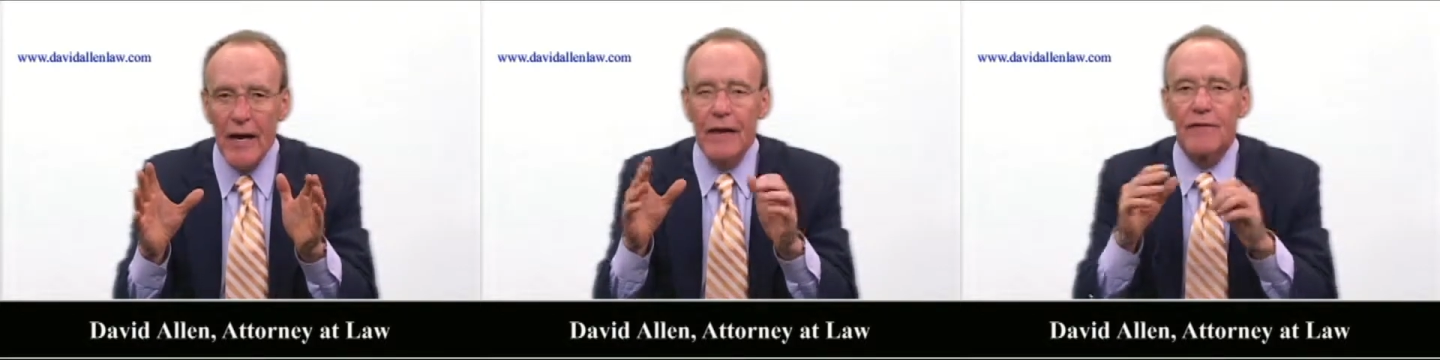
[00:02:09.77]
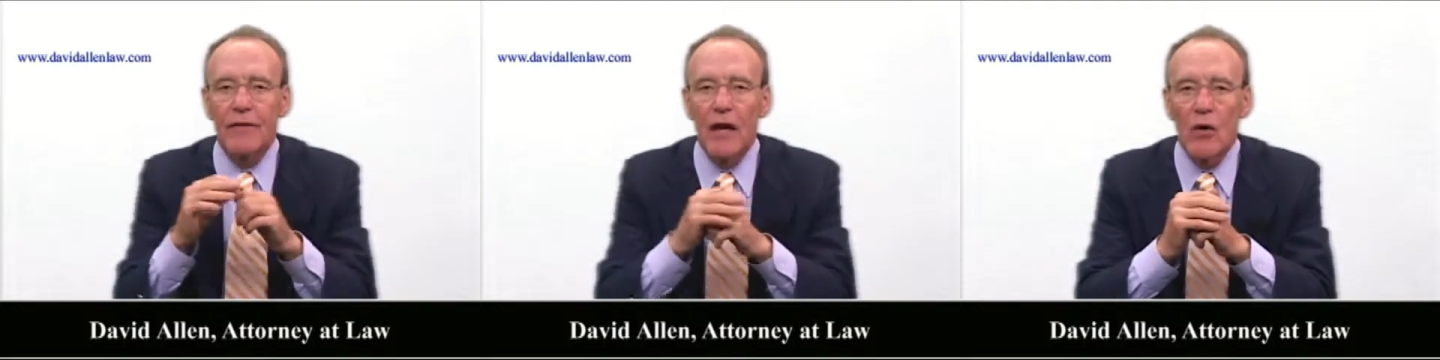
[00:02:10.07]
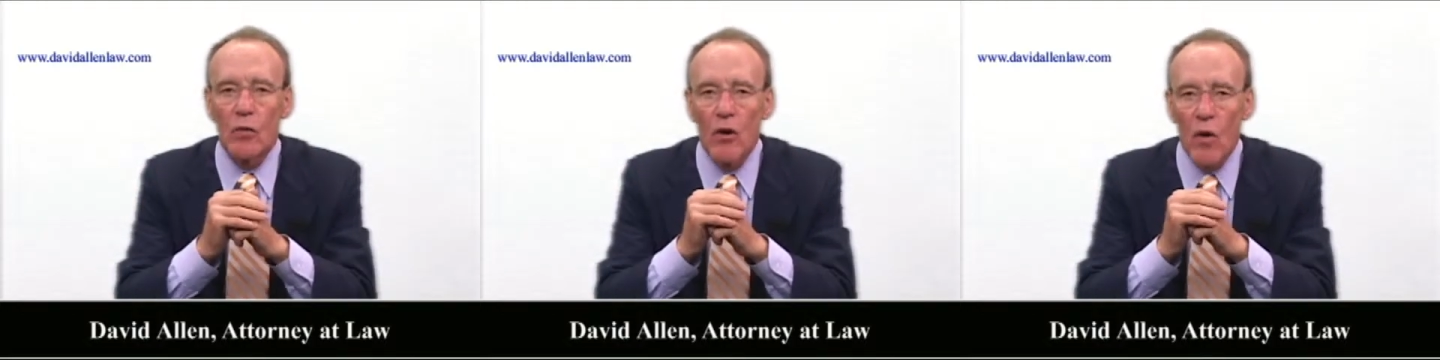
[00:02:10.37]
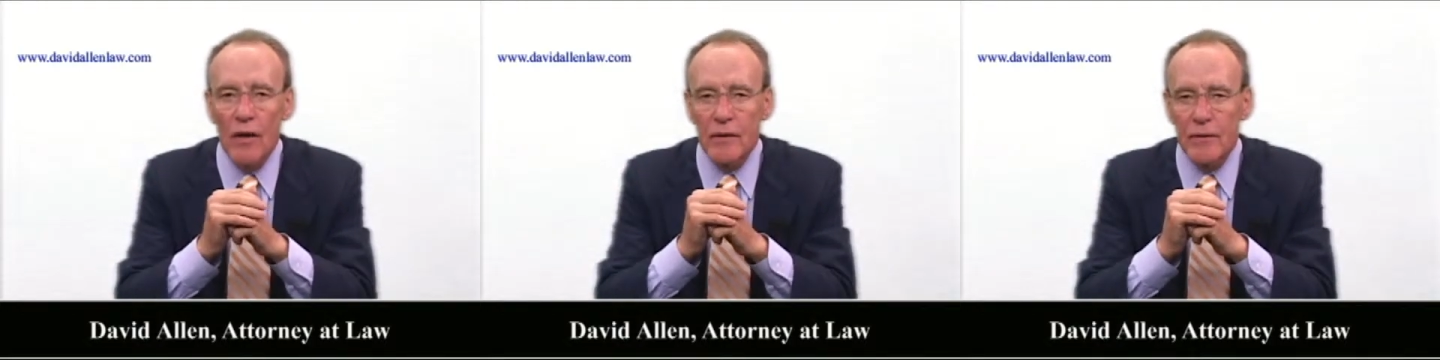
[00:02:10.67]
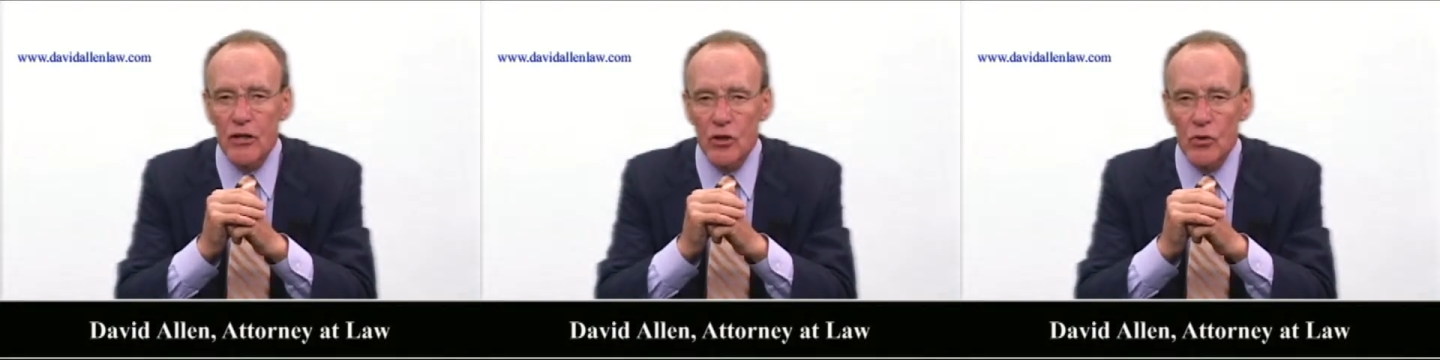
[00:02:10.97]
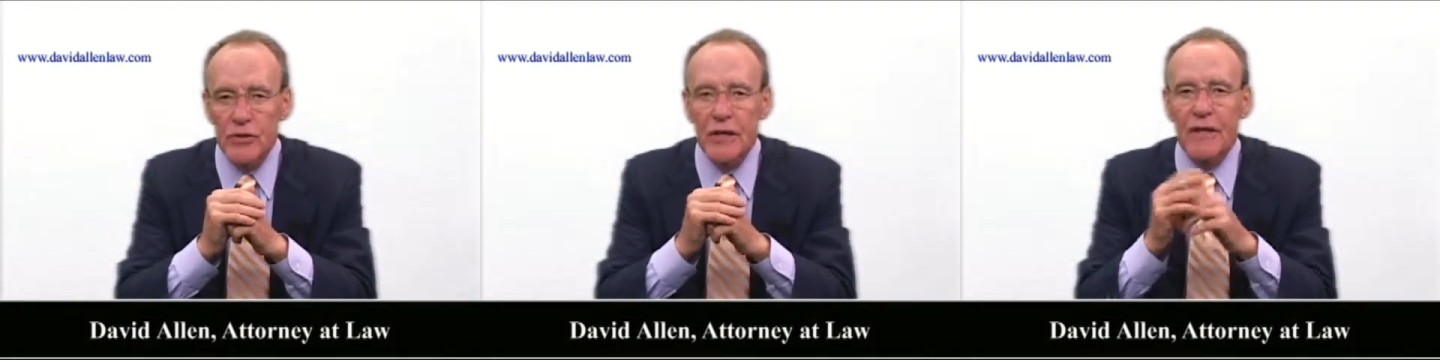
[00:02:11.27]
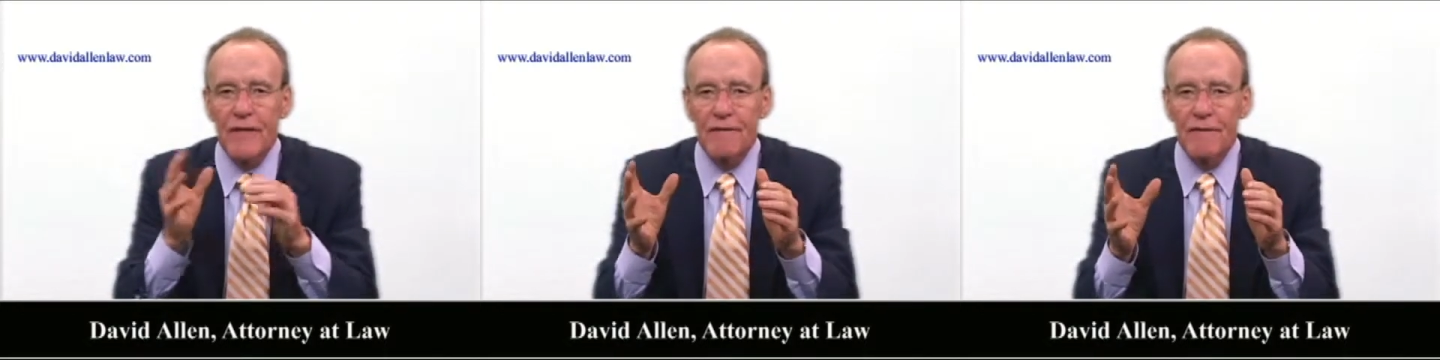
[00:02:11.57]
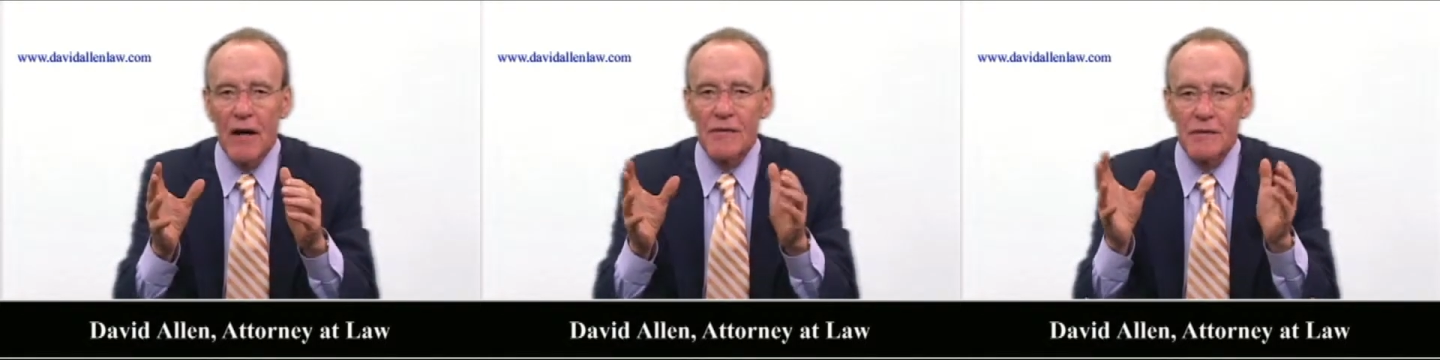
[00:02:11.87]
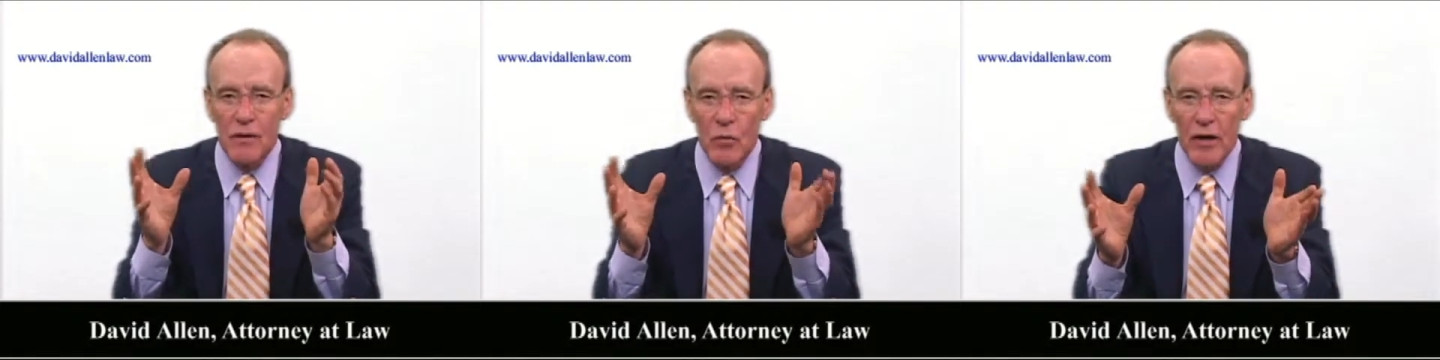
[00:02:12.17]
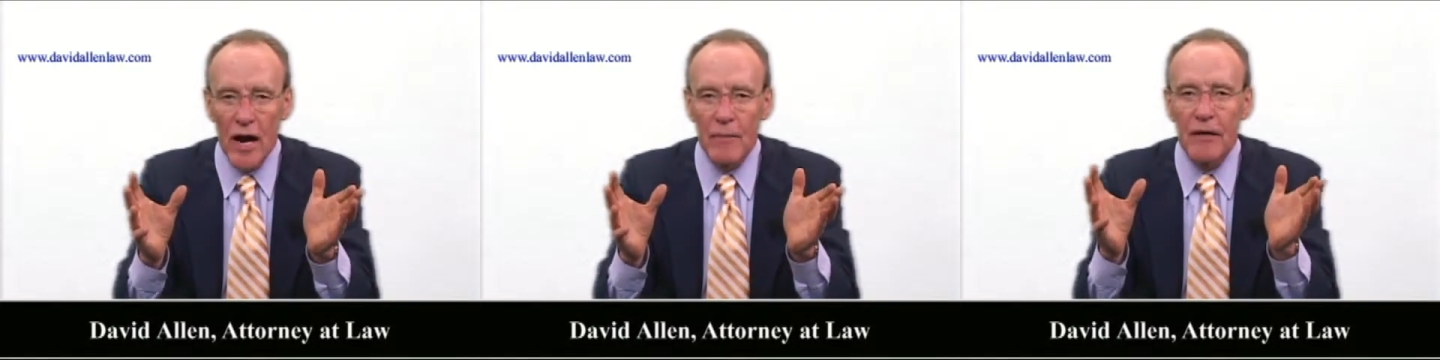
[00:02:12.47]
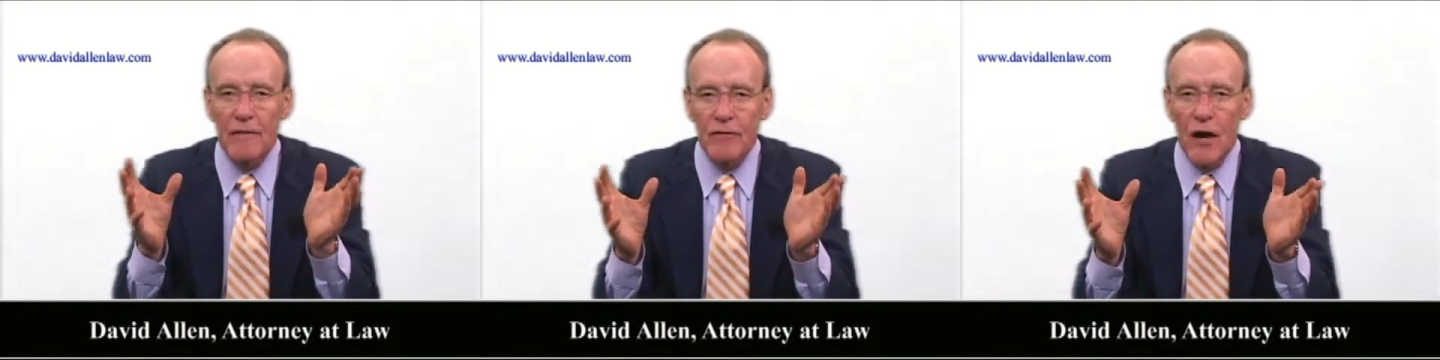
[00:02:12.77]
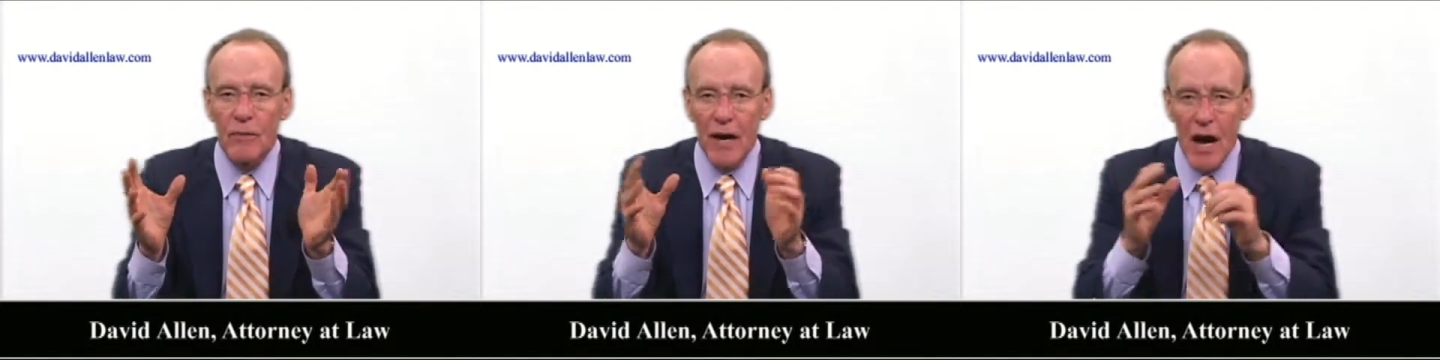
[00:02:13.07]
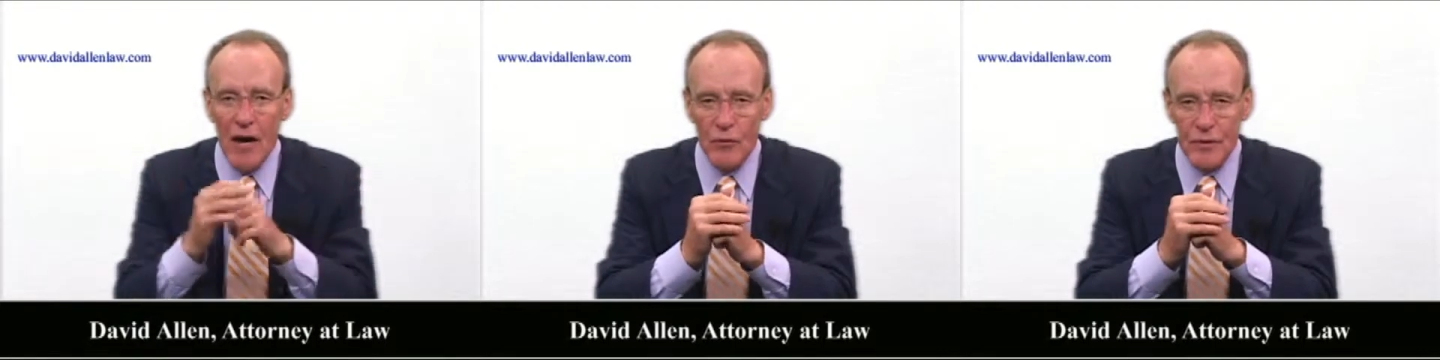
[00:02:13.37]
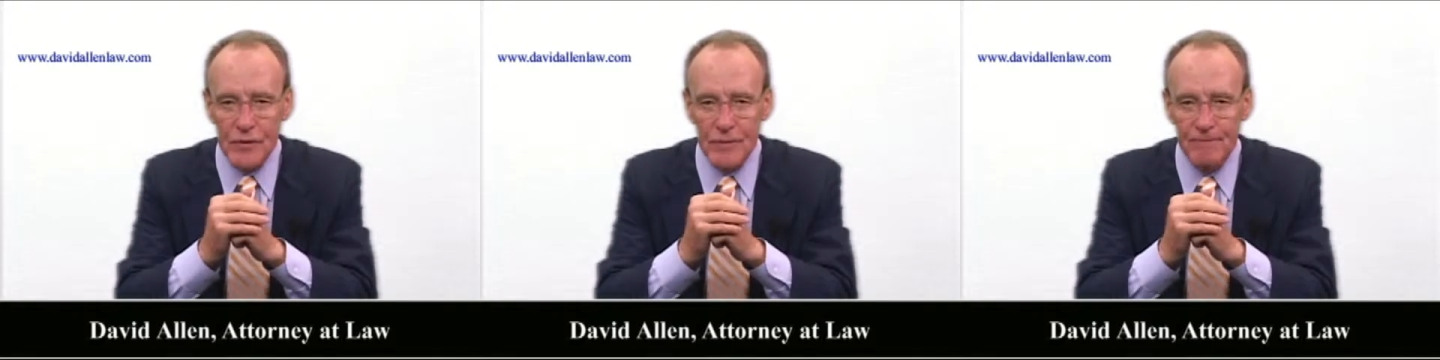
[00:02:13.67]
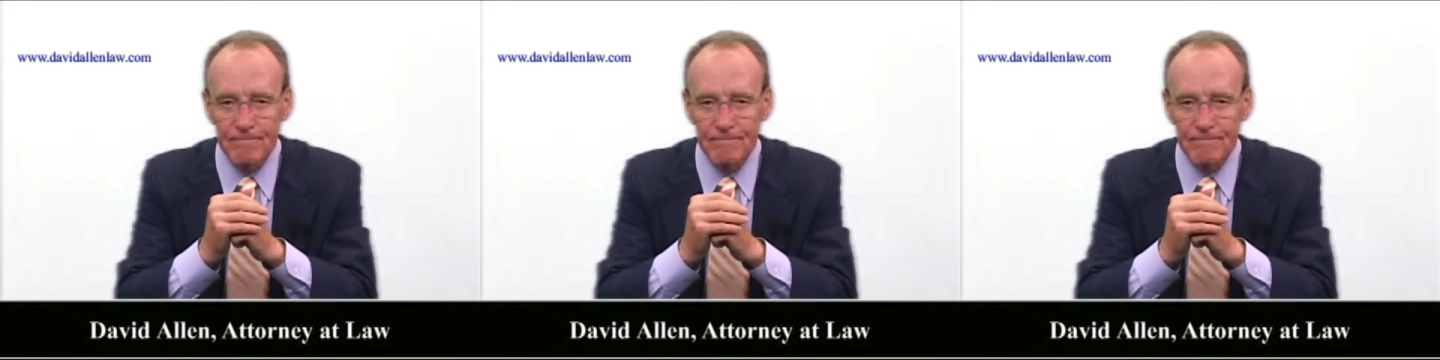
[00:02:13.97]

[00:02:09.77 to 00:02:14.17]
if they were going to be using the funds that were coming from Congress.